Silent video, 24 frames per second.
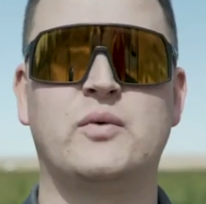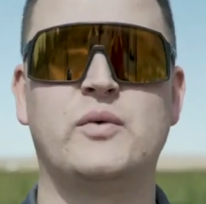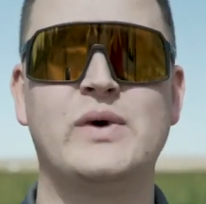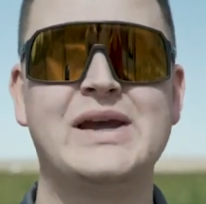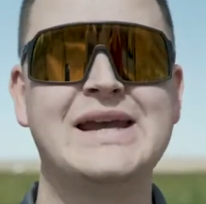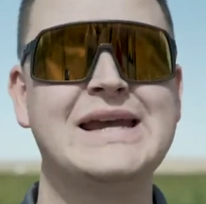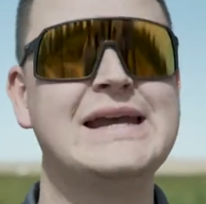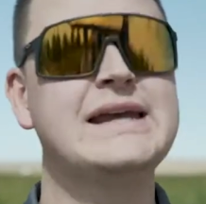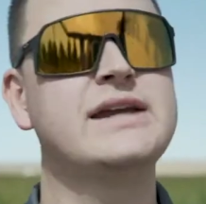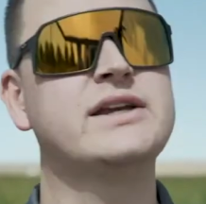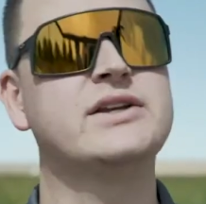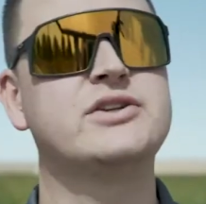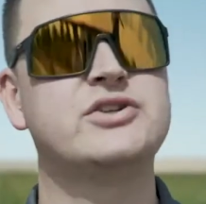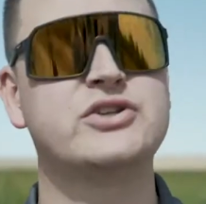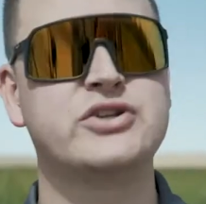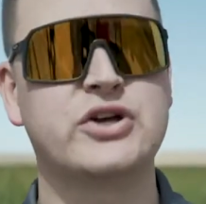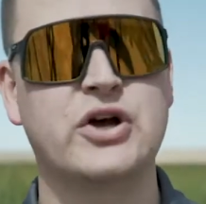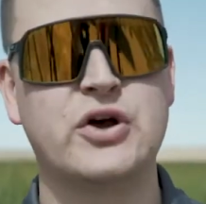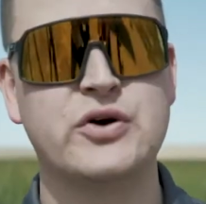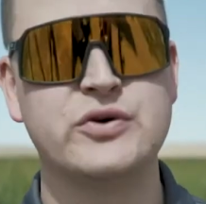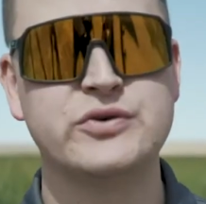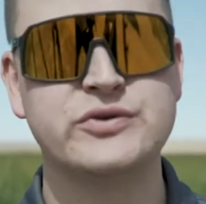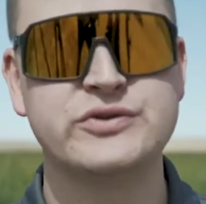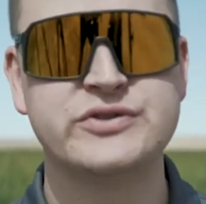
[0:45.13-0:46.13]
We
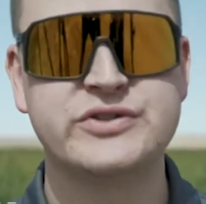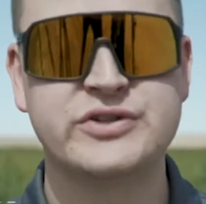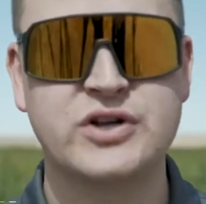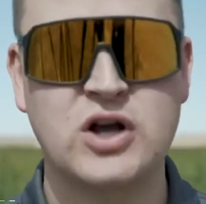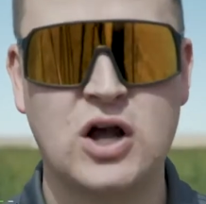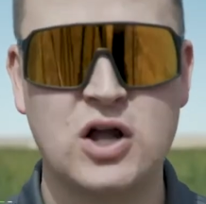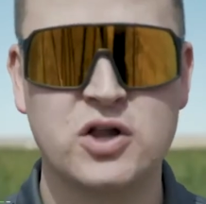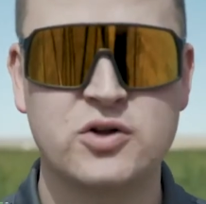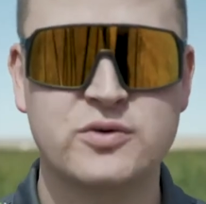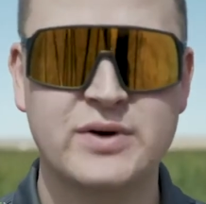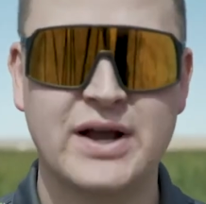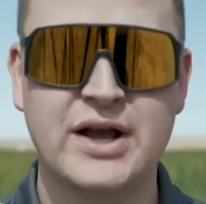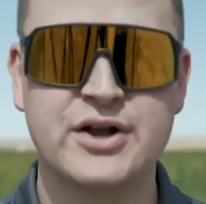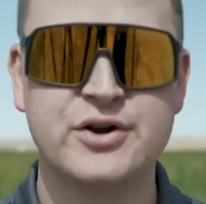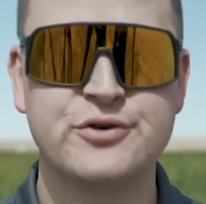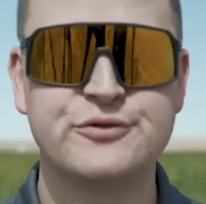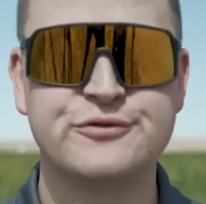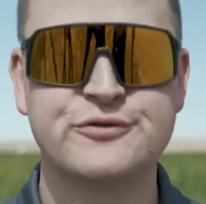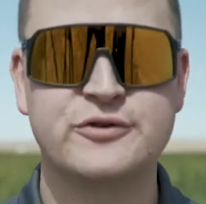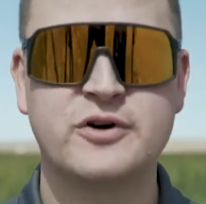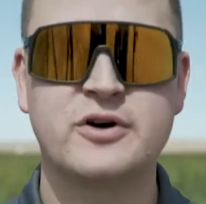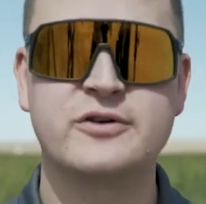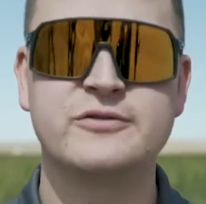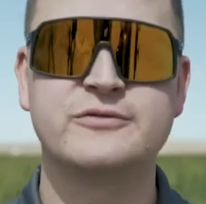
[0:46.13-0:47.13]
chose Colorado
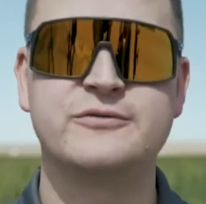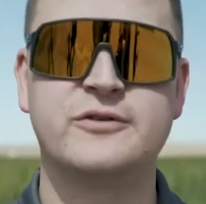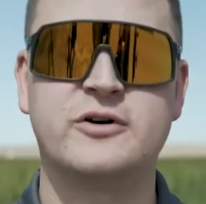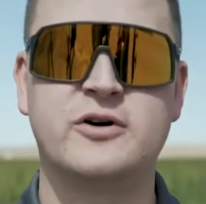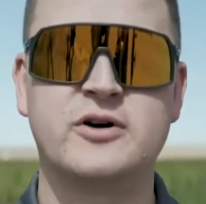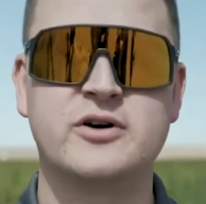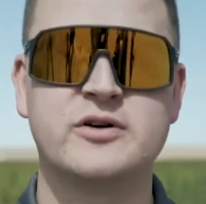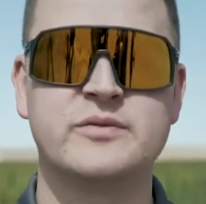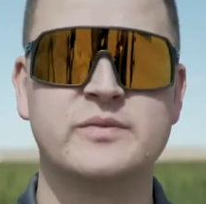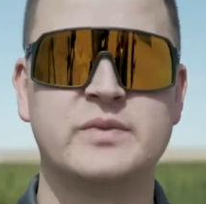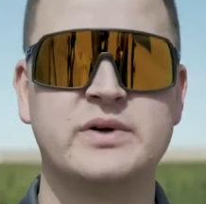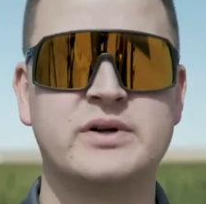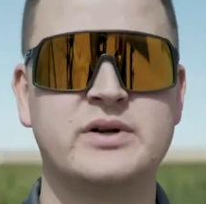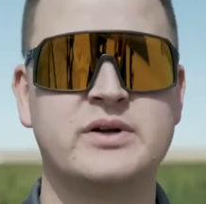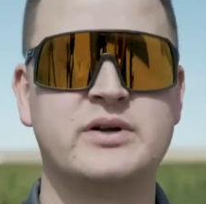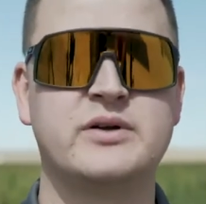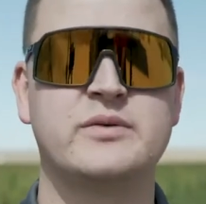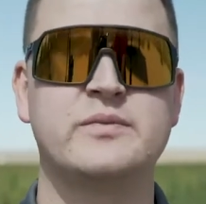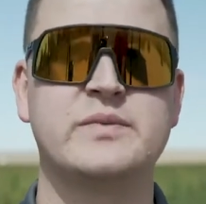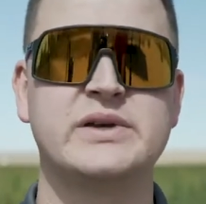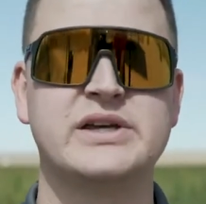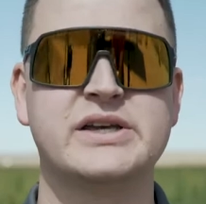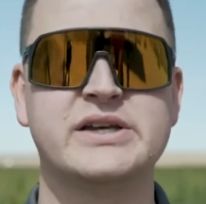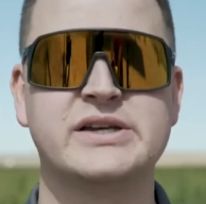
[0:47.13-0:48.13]
for our farm
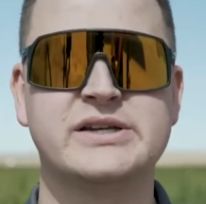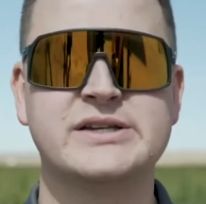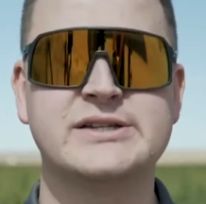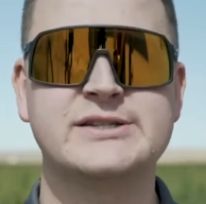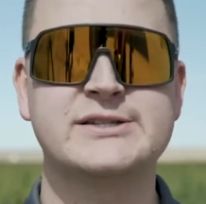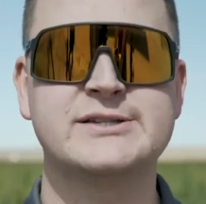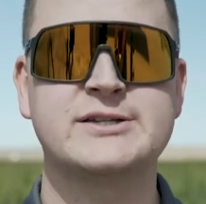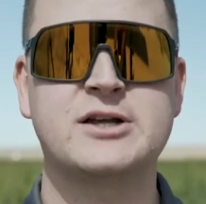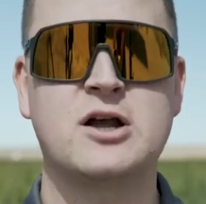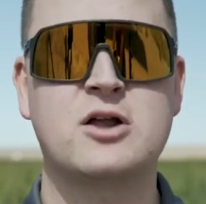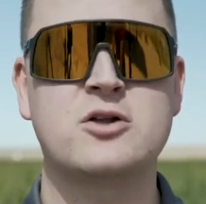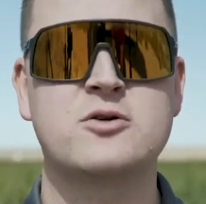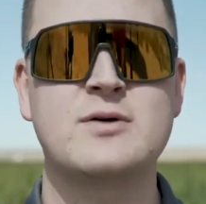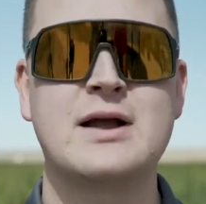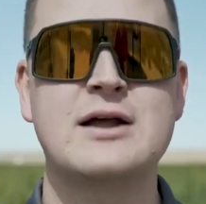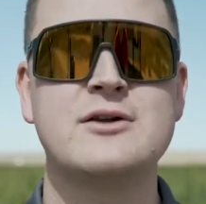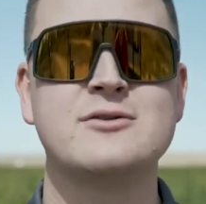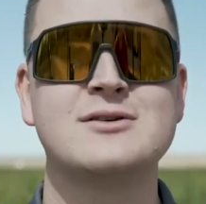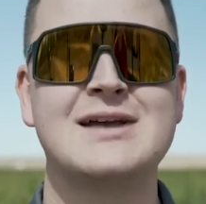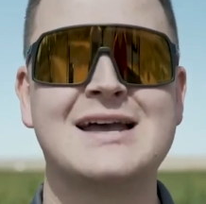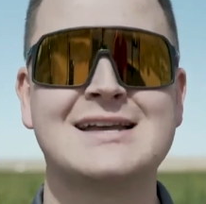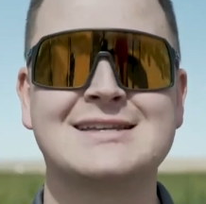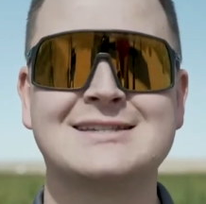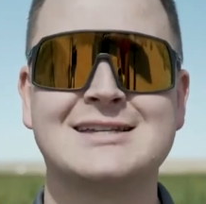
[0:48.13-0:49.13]
because
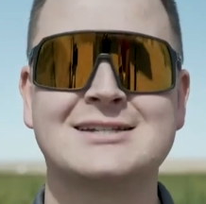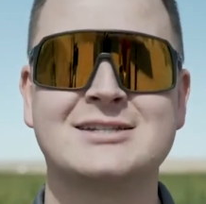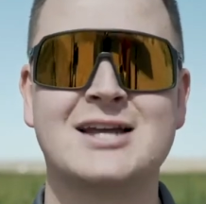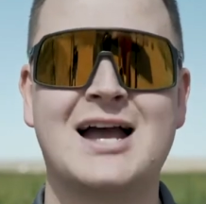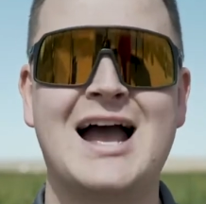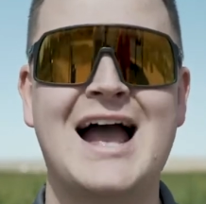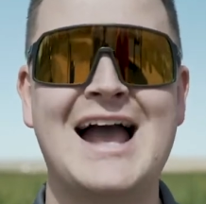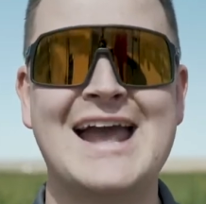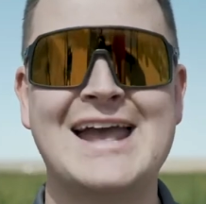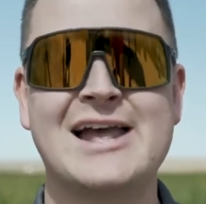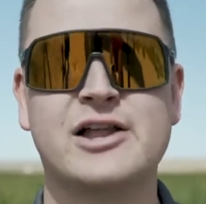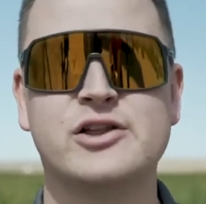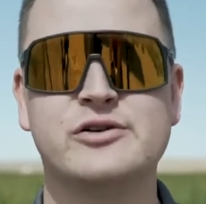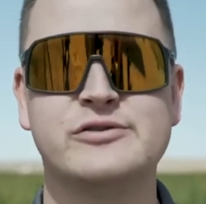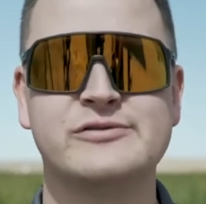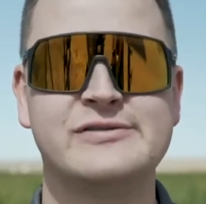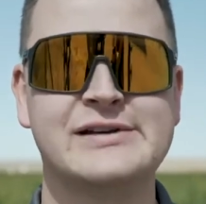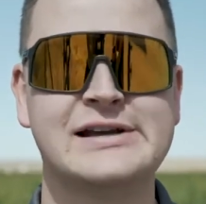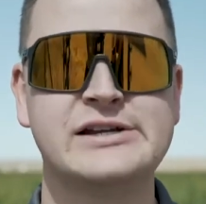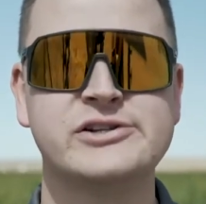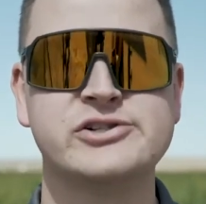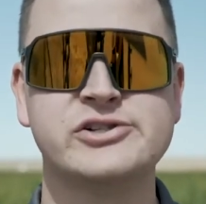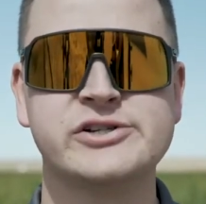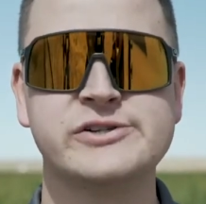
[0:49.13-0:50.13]
Colorado has such a high
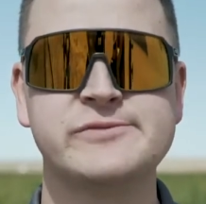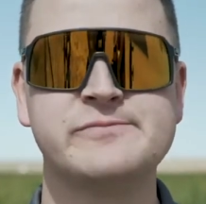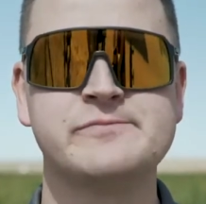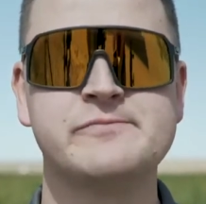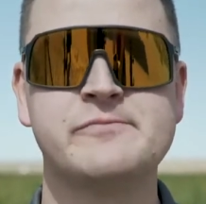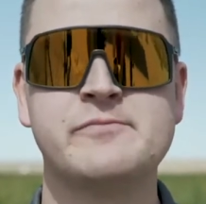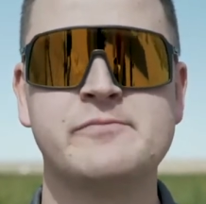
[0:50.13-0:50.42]
elevation.